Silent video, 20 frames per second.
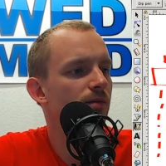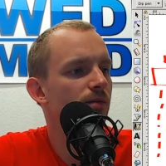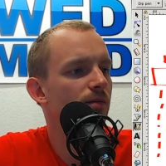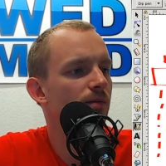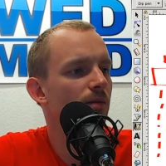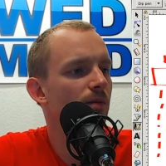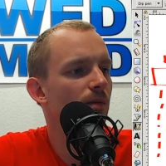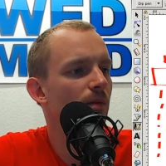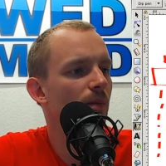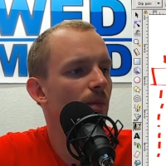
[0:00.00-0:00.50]

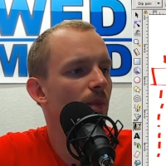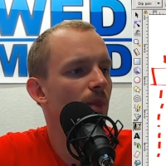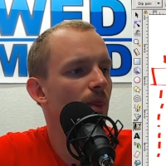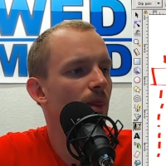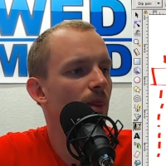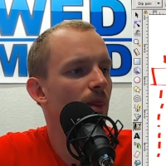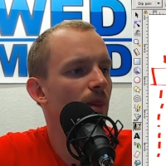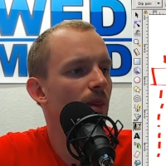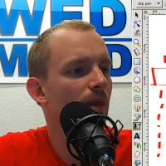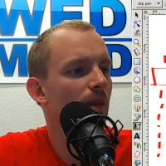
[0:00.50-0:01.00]

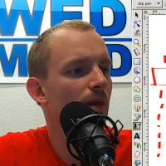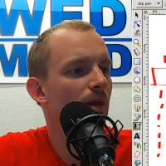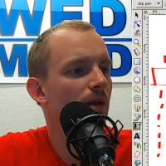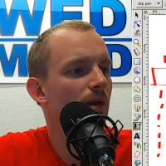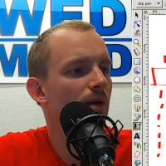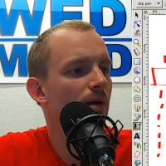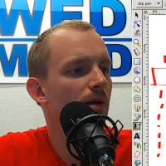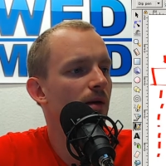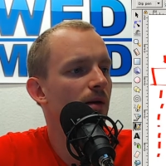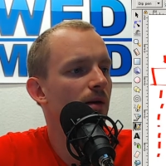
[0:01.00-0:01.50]

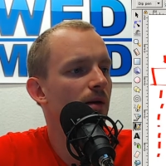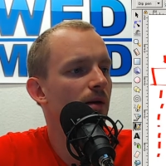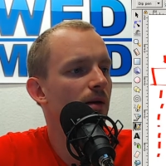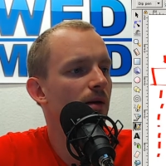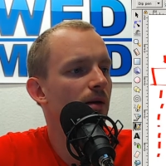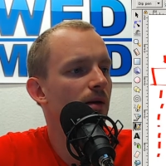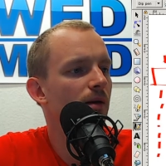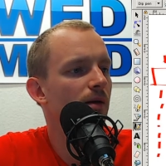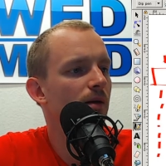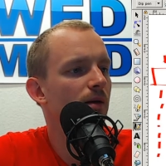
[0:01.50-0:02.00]

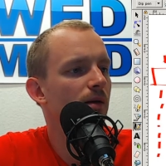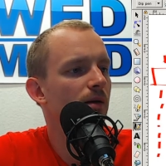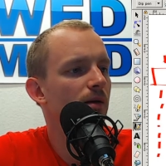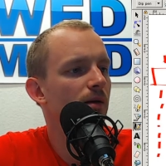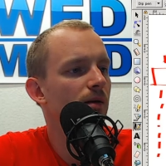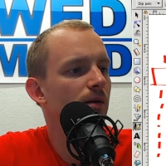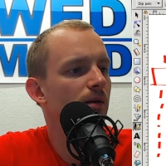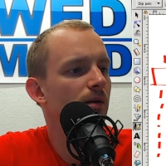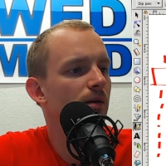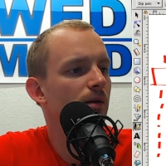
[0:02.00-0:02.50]

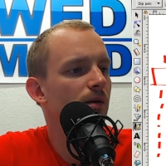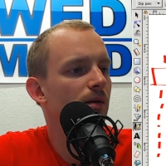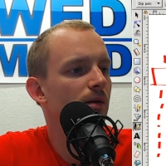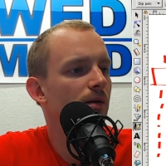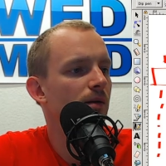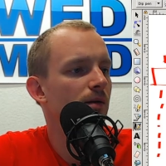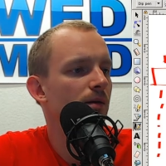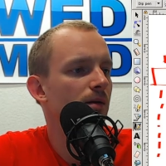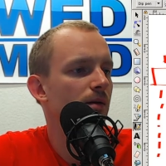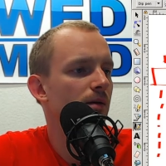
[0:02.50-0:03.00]

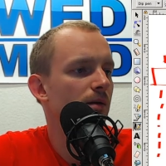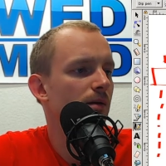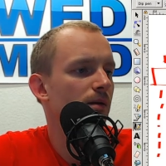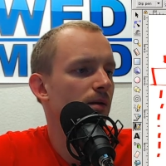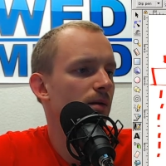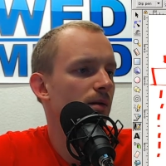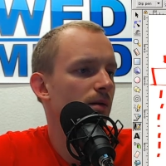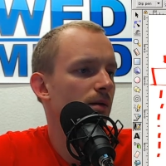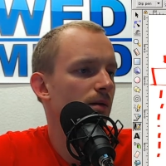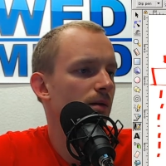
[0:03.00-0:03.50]

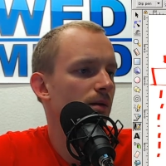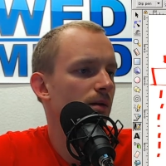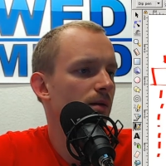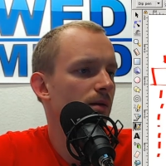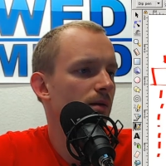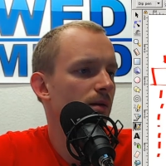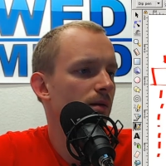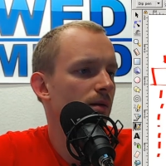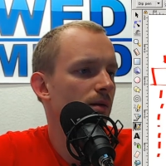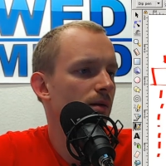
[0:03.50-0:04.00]

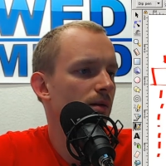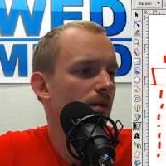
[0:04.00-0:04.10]
[no speech]